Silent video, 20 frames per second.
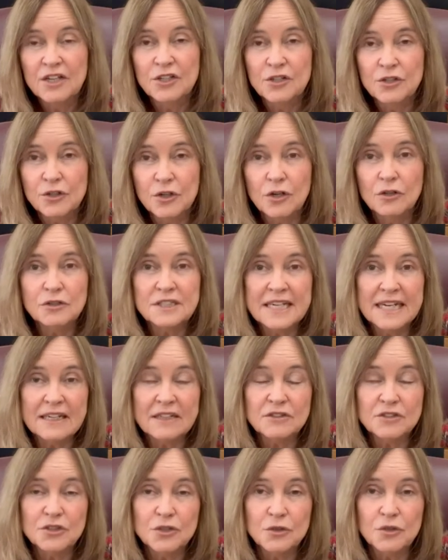You go
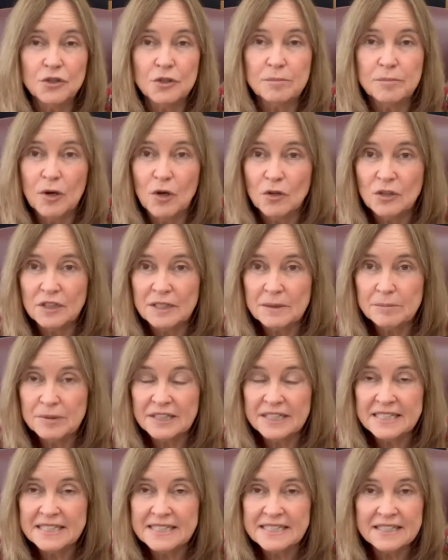down to your polling
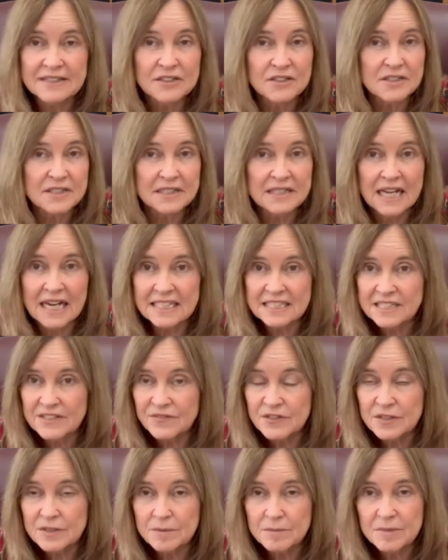place, and there's lots of
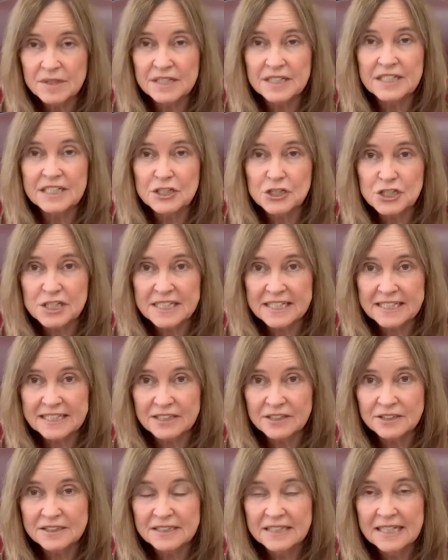them in each
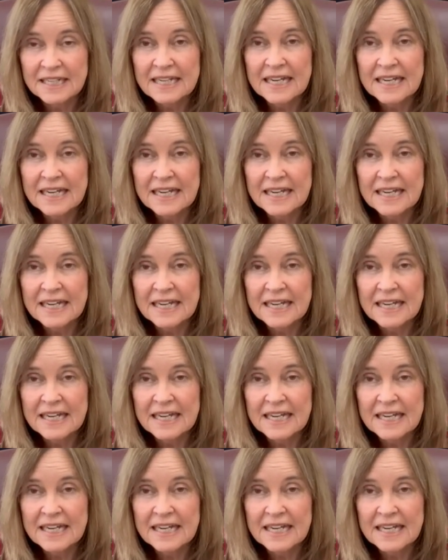town,